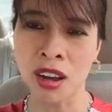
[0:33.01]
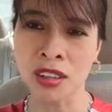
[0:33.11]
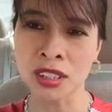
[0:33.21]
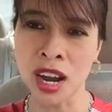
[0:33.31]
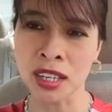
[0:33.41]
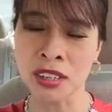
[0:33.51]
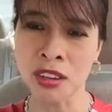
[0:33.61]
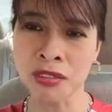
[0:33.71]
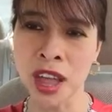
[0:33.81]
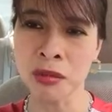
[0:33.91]
on track in
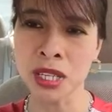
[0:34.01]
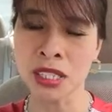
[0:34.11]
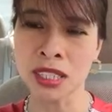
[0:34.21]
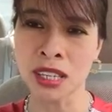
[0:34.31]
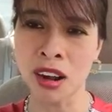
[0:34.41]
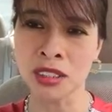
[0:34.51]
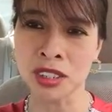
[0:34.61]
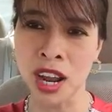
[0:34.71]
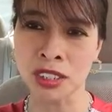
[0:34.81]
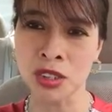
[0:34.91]
your families, and on
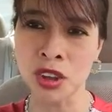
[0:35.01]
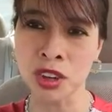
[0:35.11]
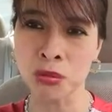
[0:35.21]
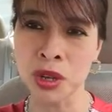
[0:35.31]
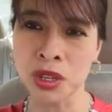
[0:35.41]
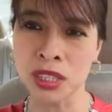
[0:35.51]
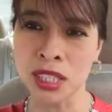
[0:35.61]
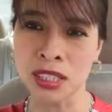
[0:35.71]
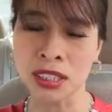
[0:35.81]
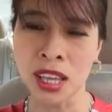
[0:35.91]
track to your
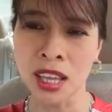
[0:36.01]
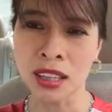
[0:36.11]
communities.